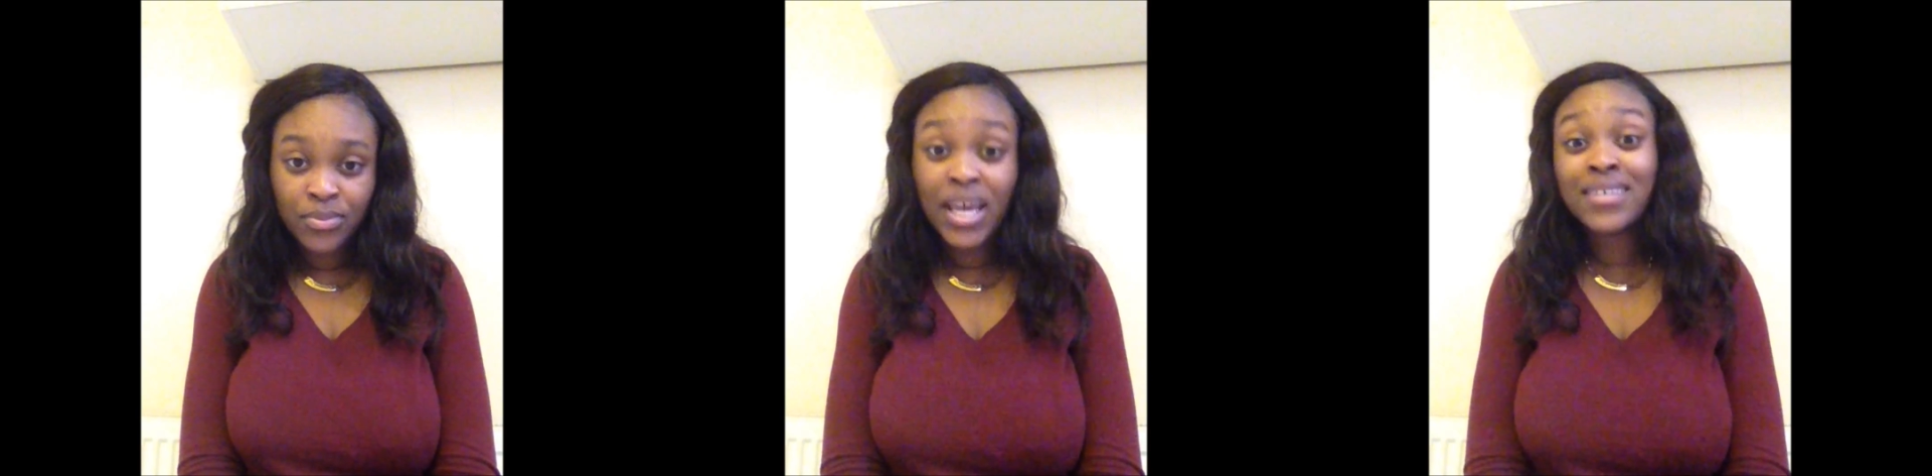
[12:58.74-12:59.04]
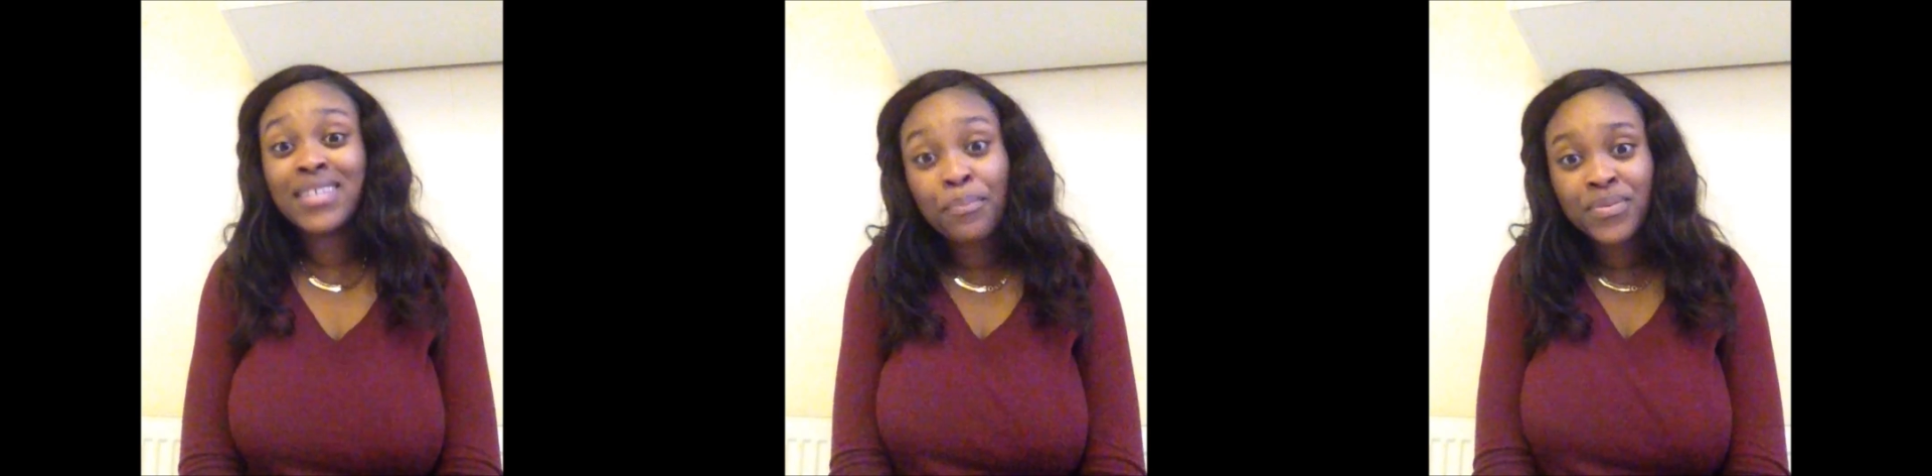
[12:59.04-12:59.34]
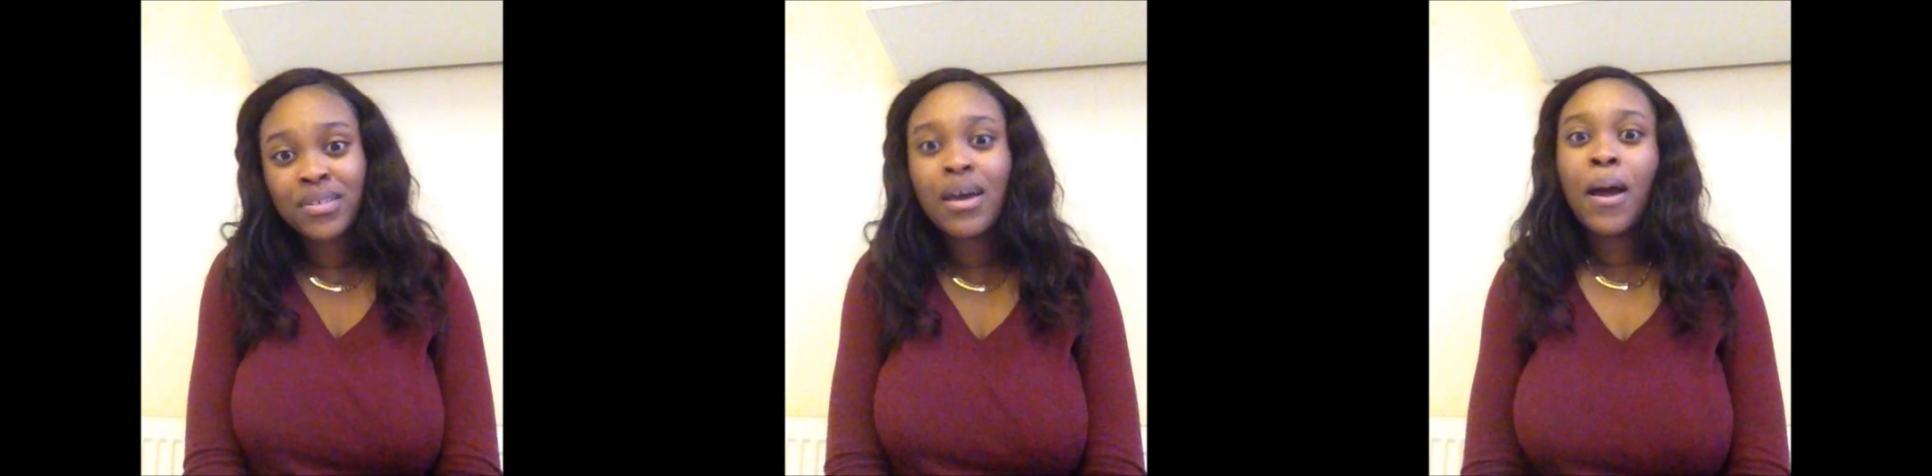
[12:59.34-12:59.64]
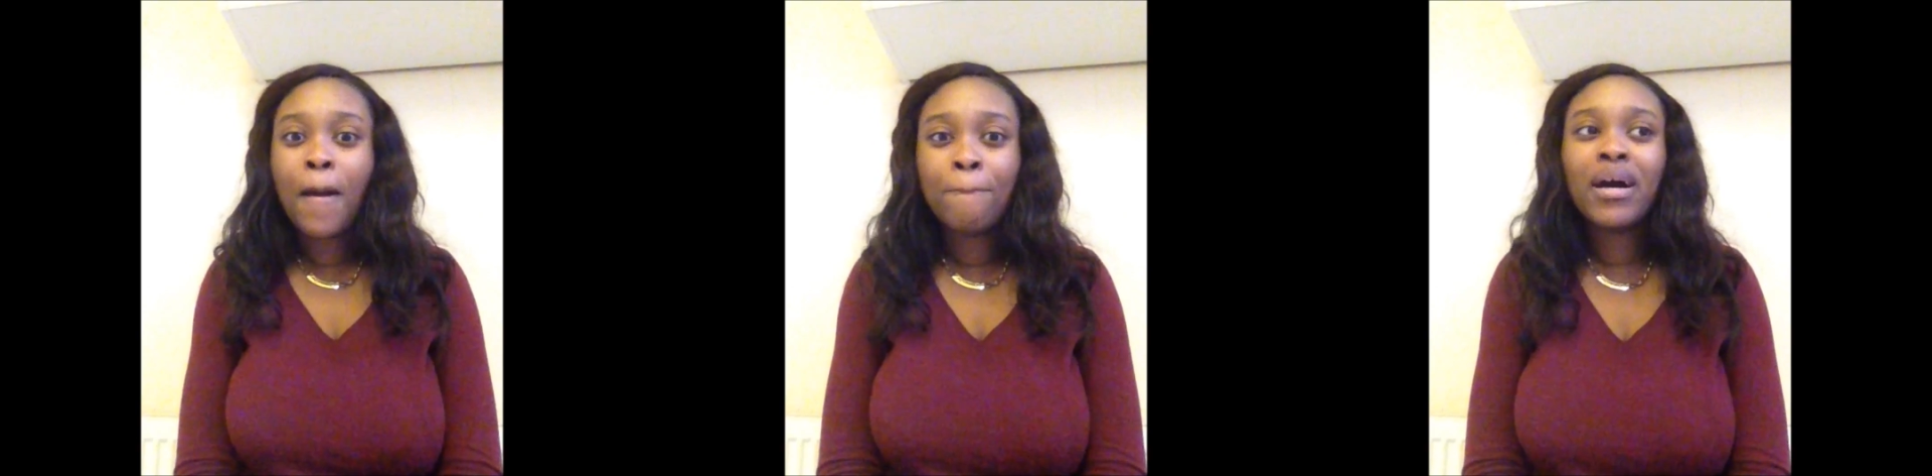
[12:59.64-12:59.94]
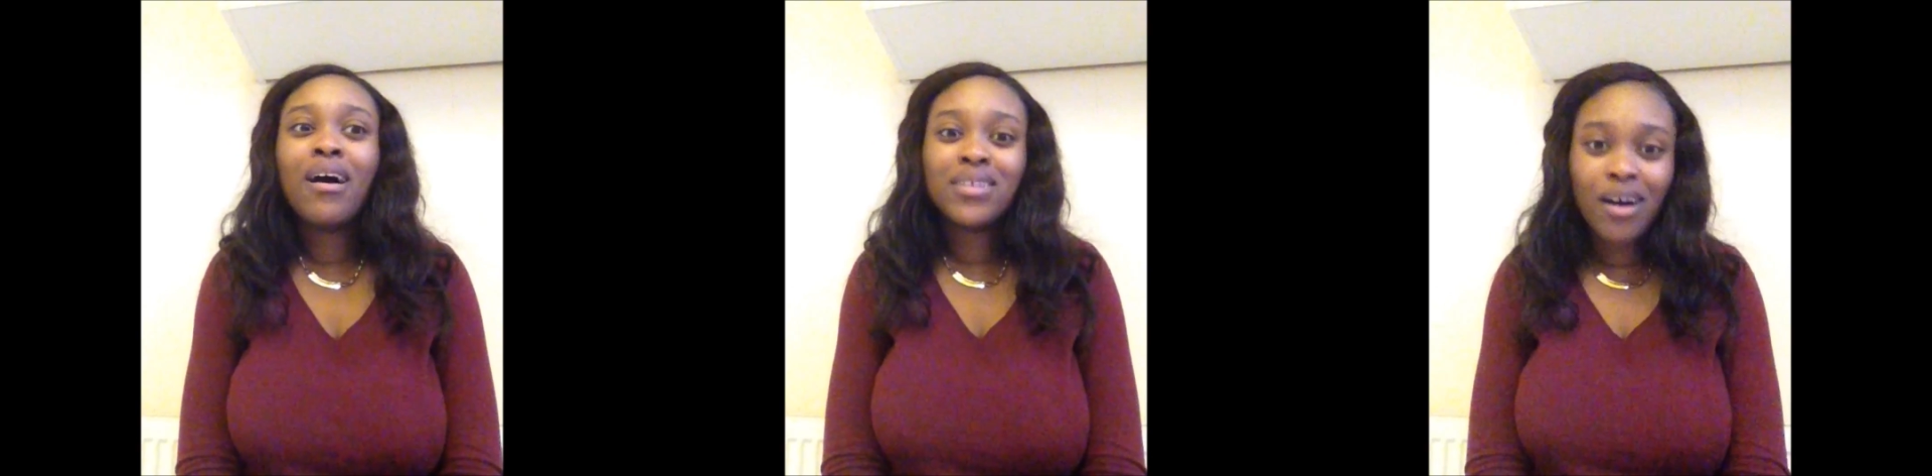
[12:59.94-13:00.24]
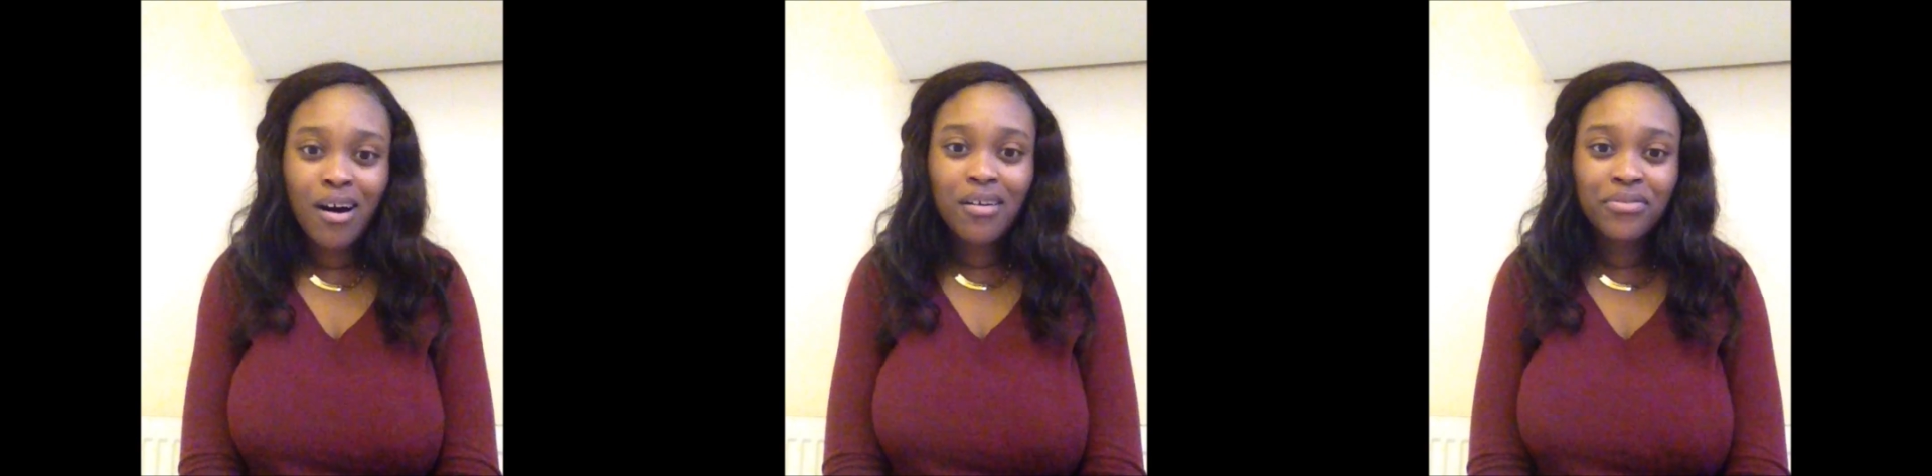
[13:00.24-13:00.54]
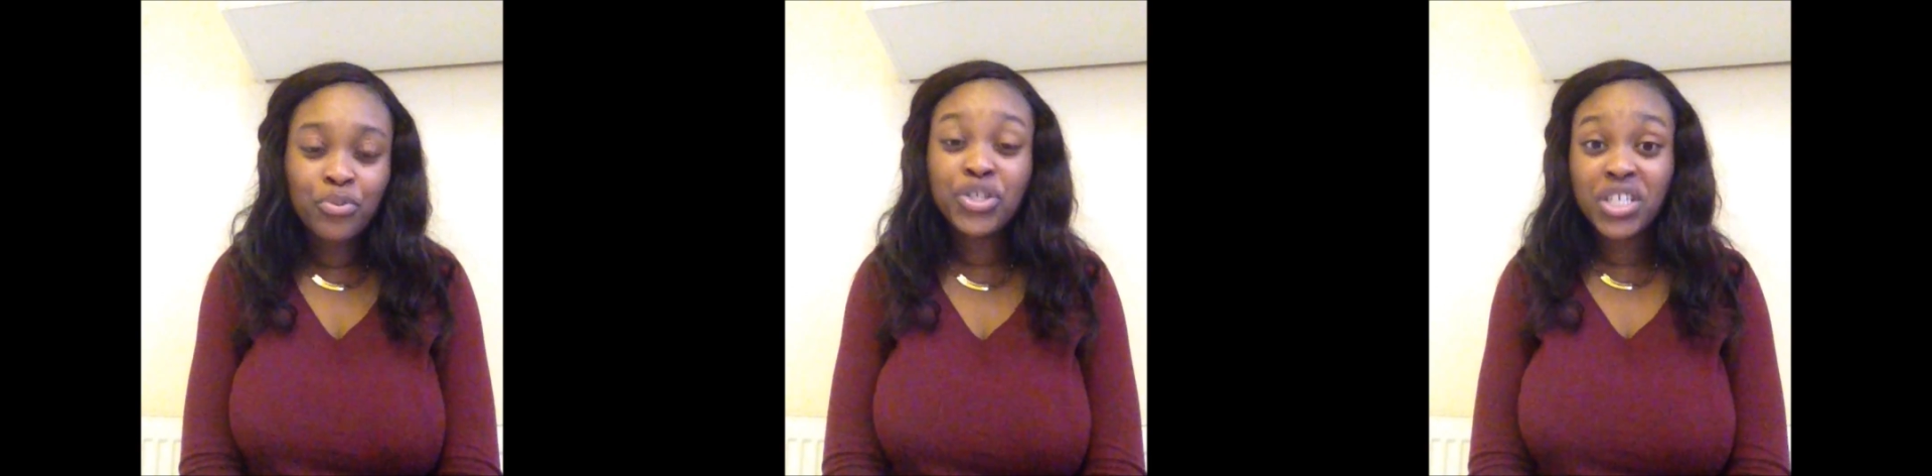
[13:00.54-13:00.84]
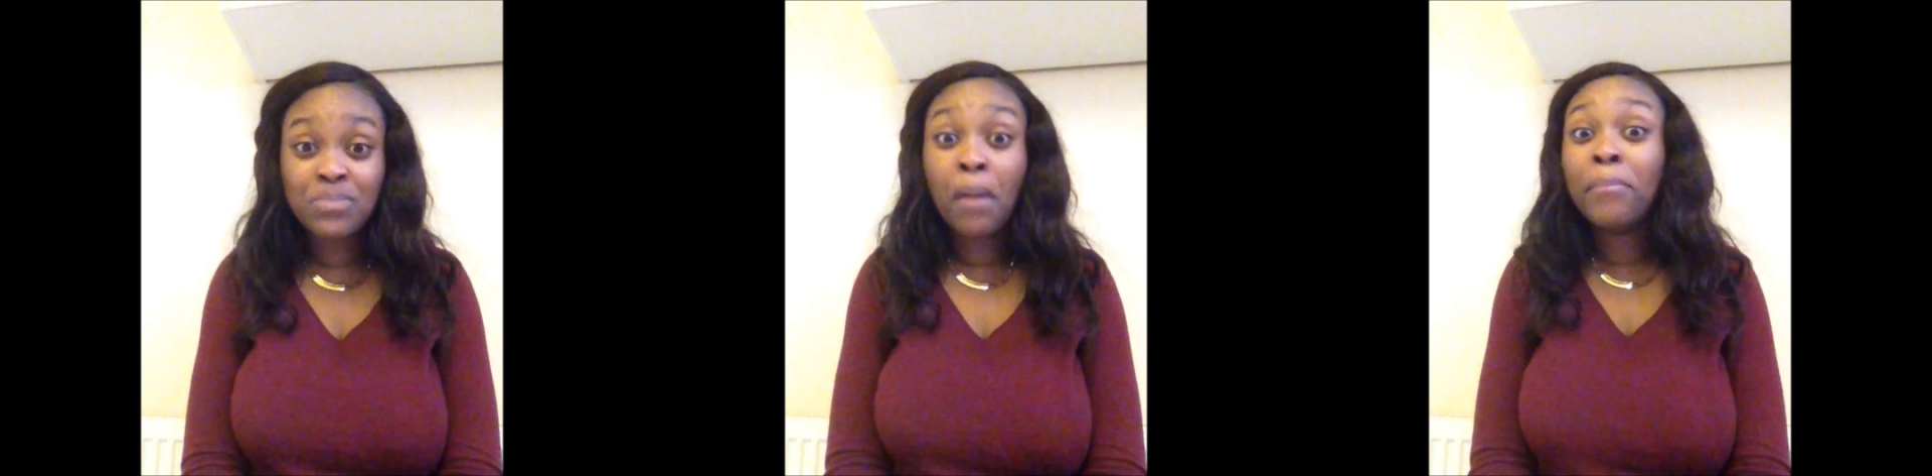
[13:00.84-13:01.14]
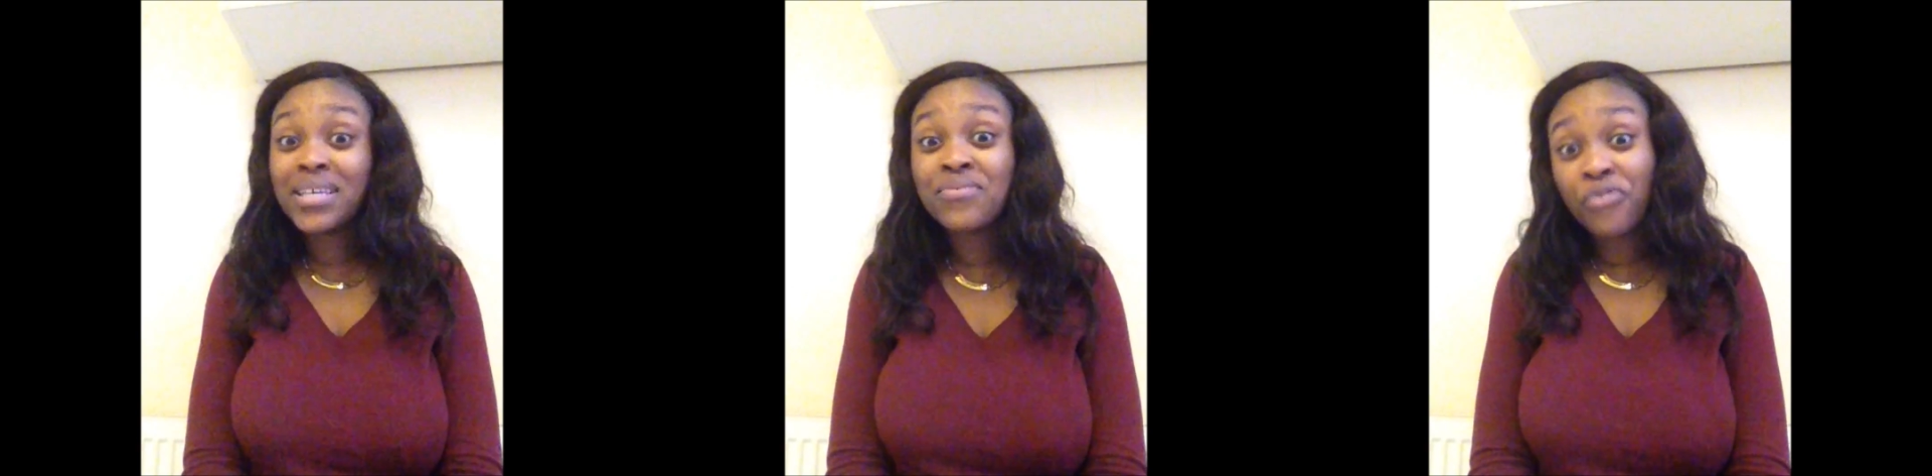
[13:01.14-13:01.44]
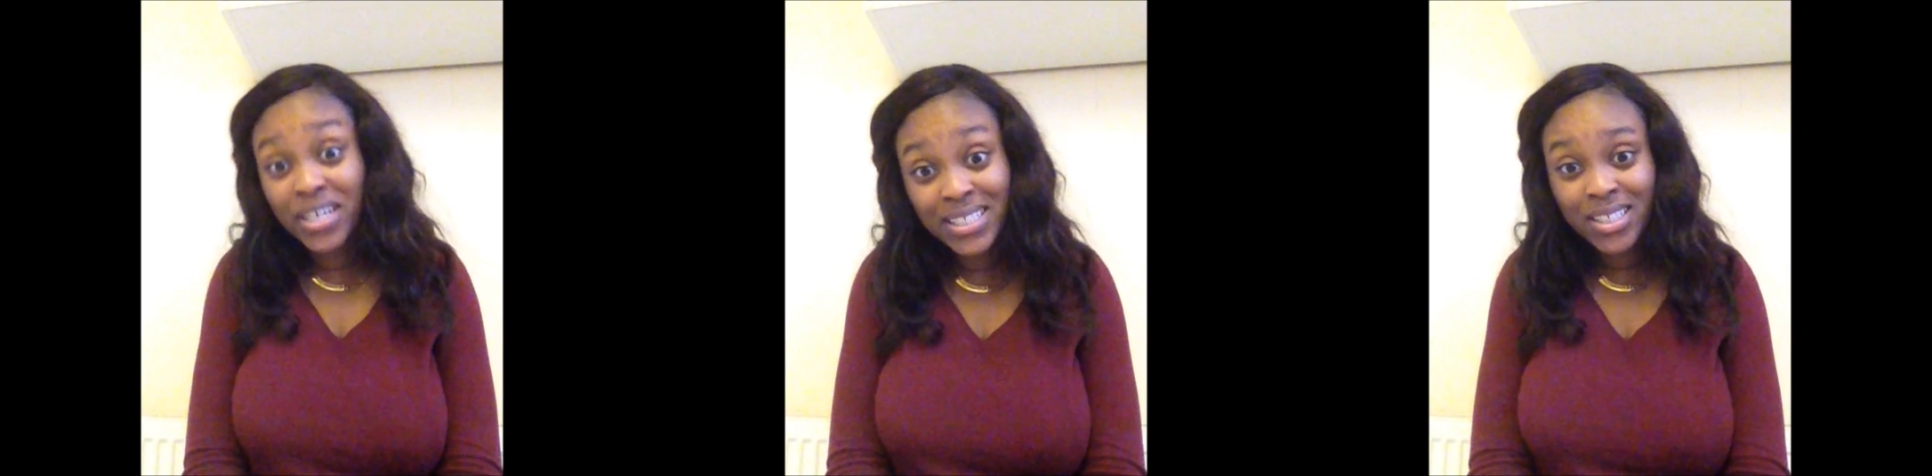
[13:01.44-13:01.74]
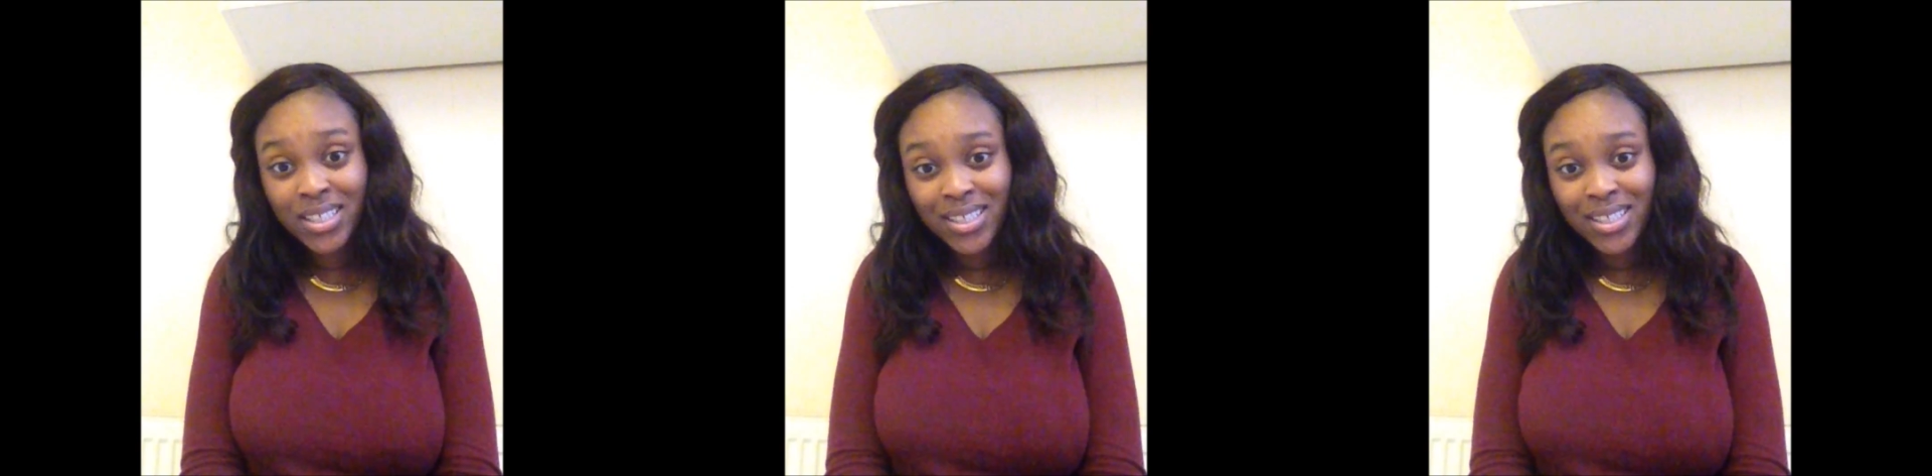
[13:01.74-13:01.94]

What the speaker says: Except my other half, which is my best friend.